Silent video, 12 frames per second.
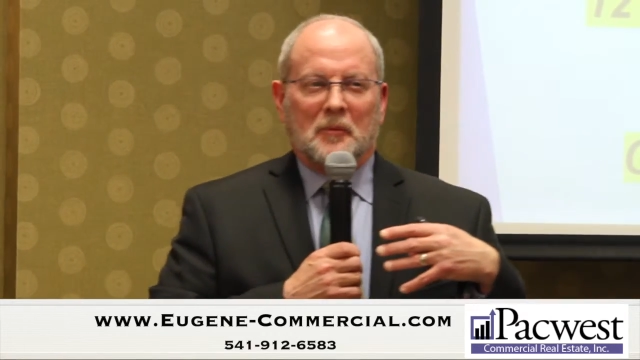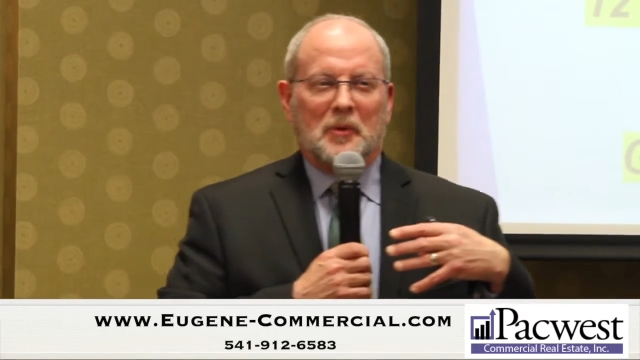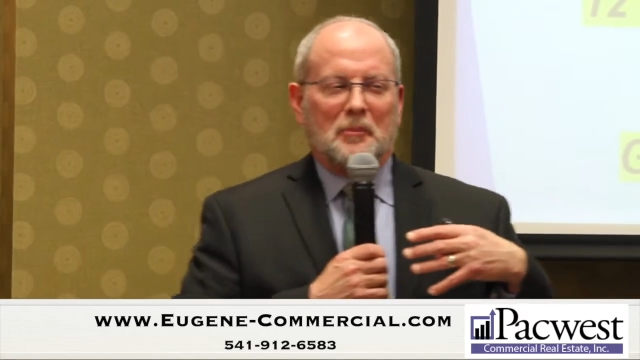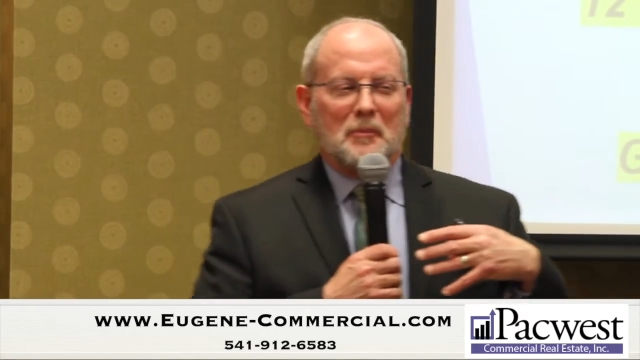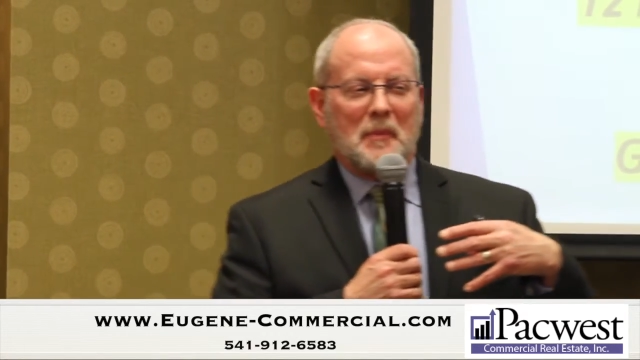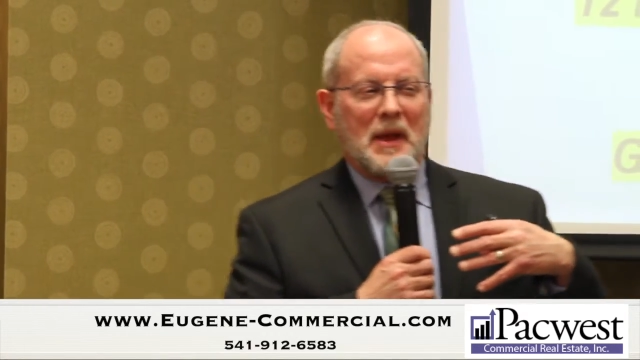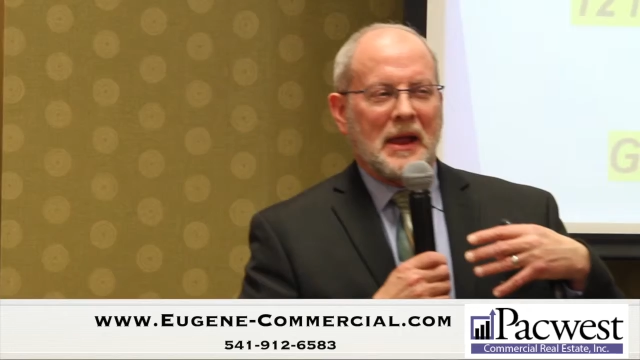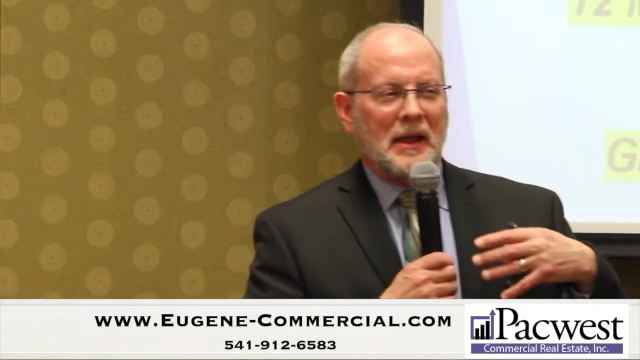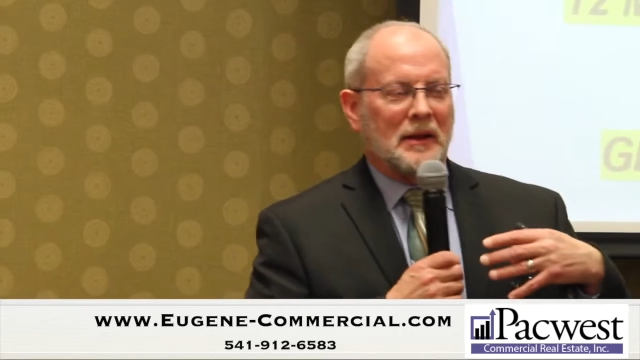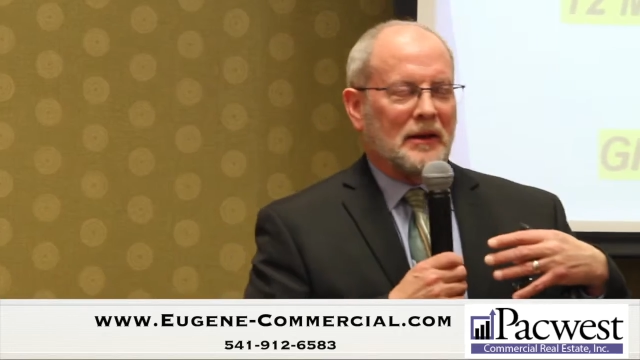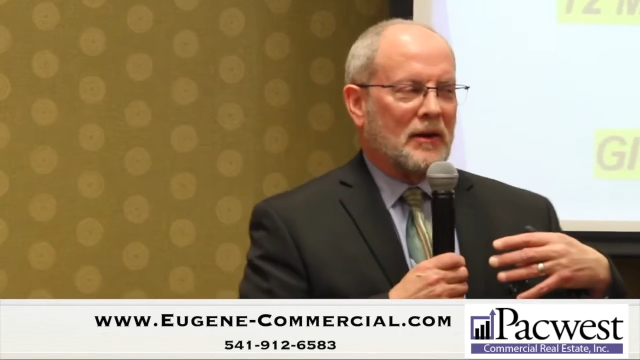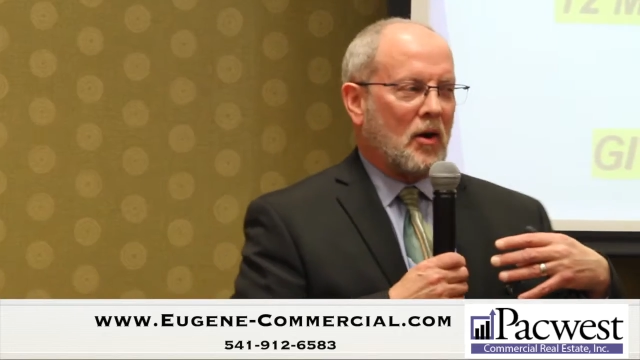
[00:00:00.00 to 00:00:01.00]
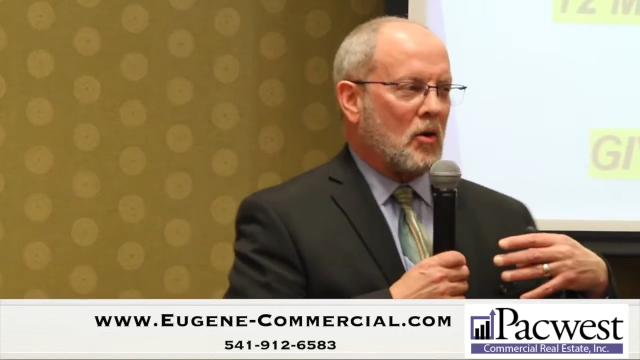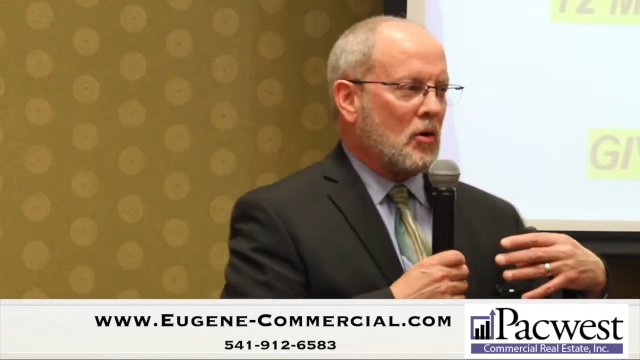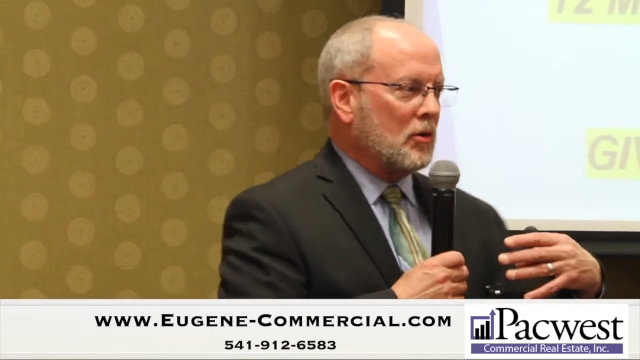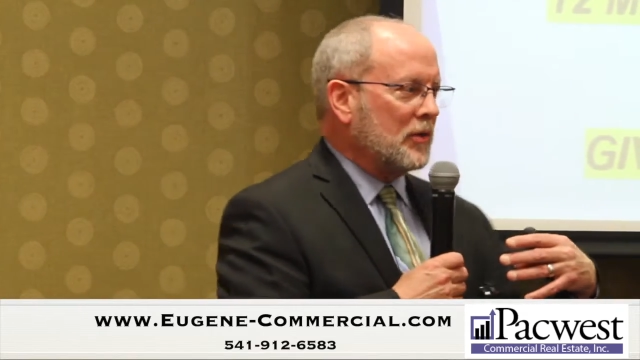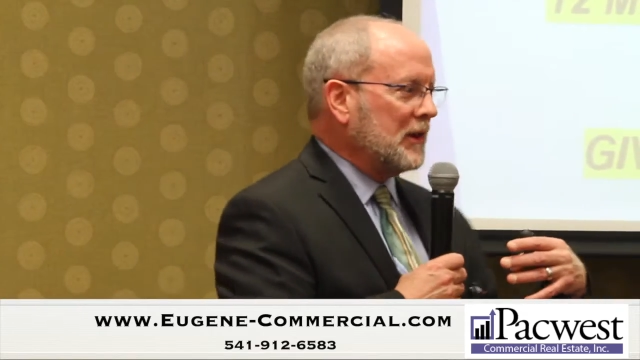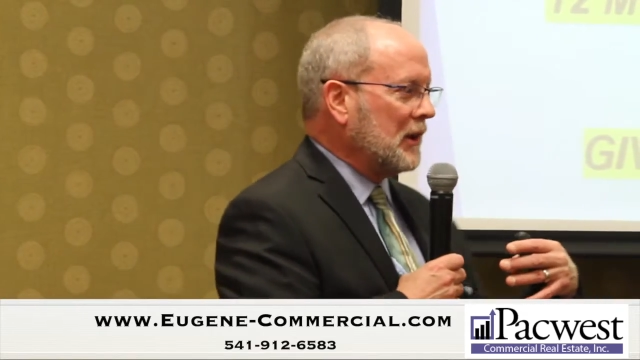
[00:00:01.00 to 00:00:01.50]
But man,
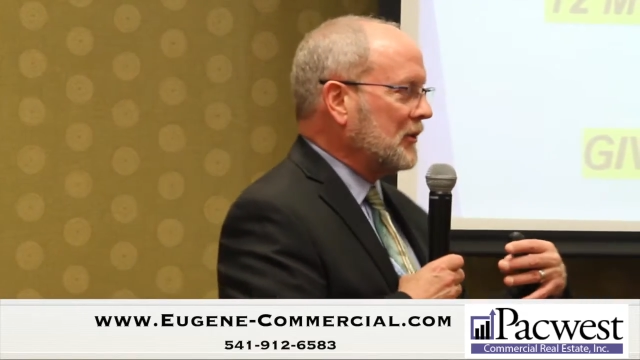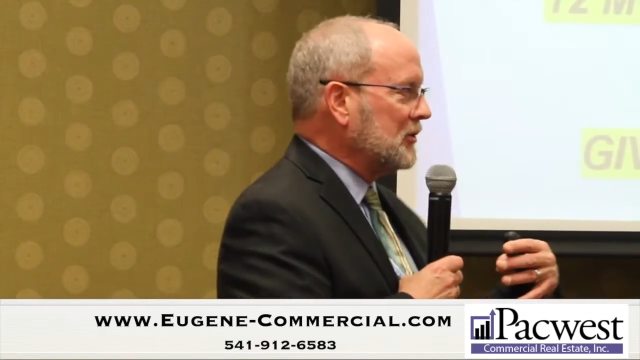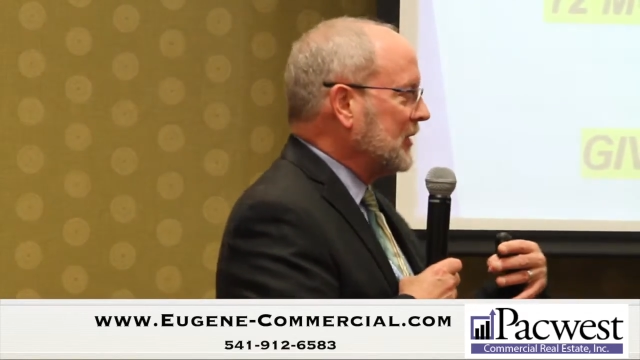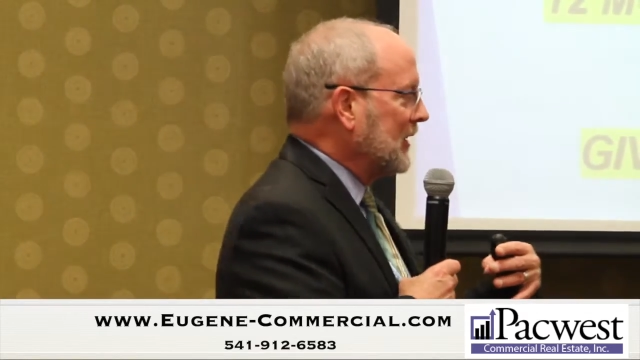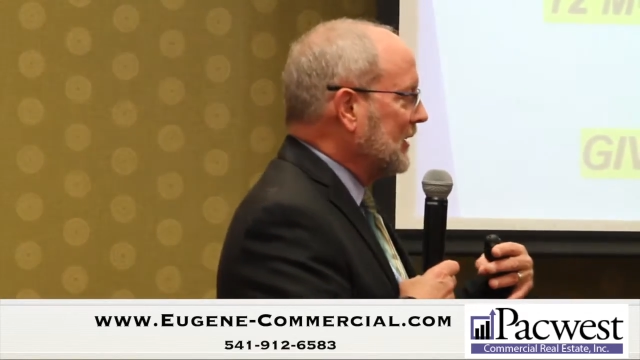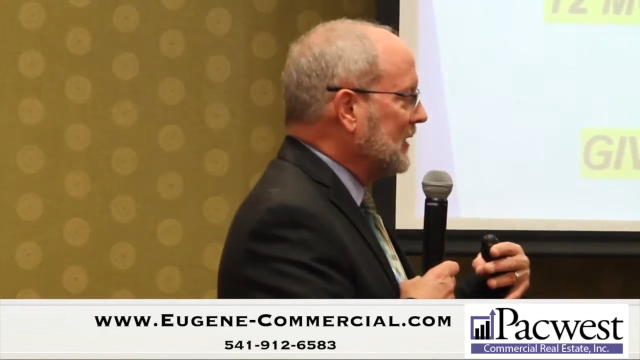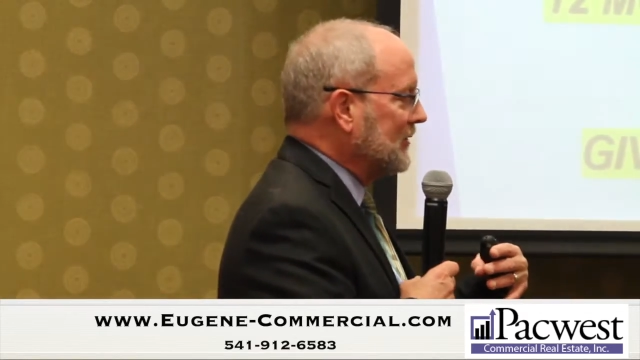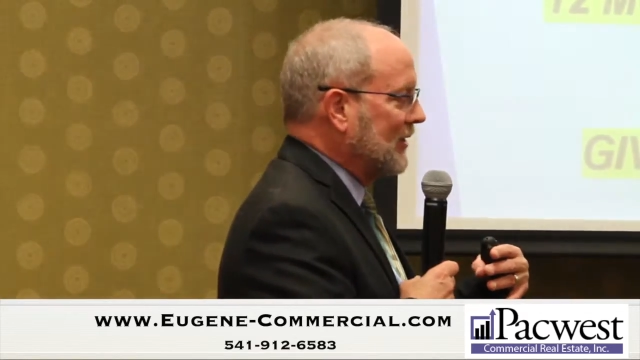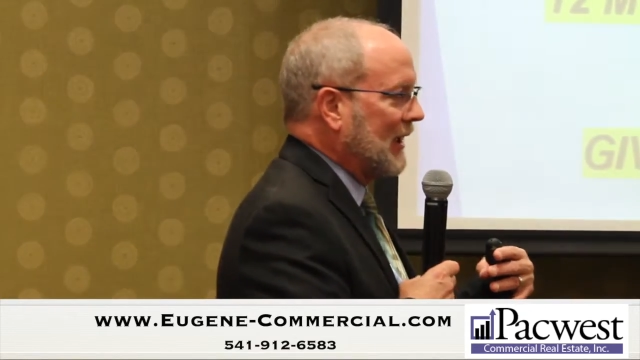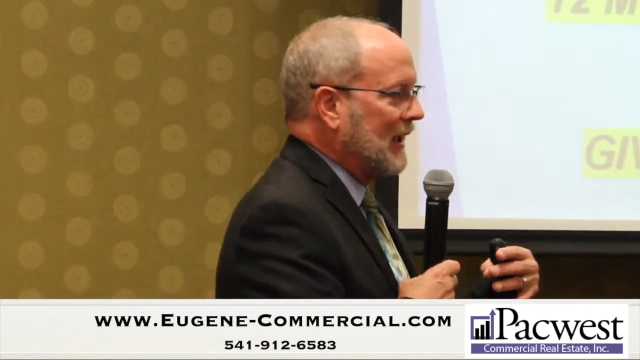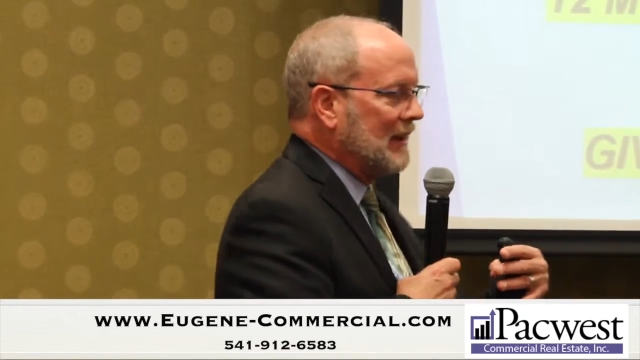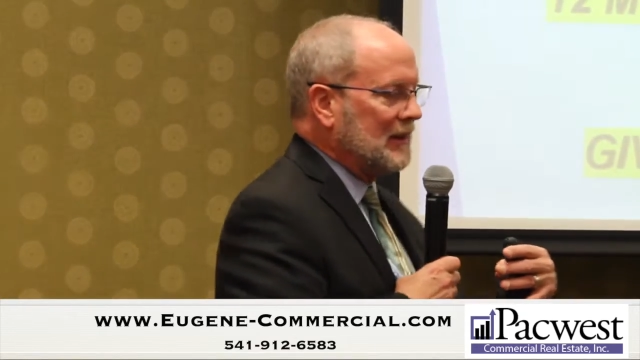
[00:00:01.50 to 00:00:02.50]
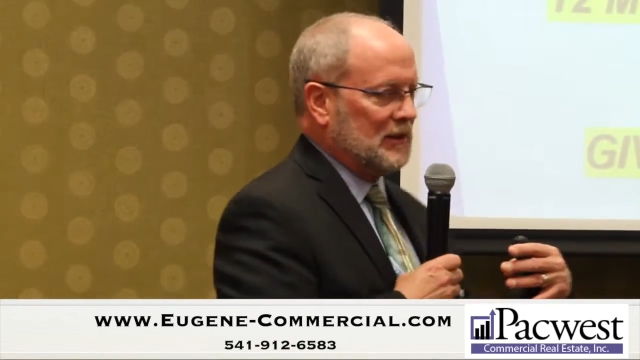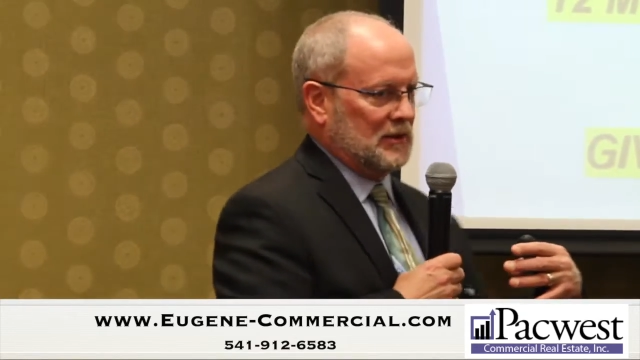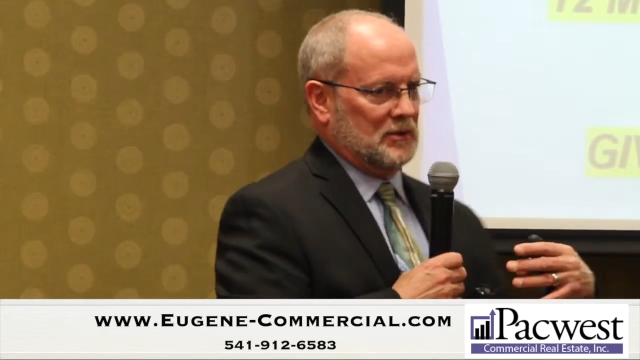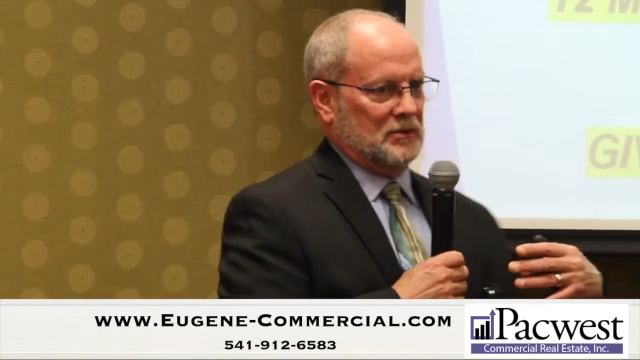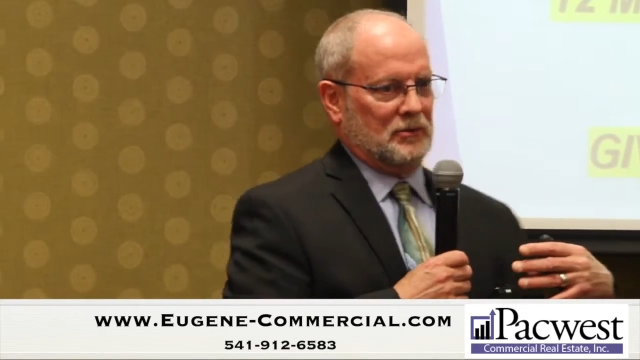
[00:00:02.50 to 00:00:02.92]
all the other tenants hate you.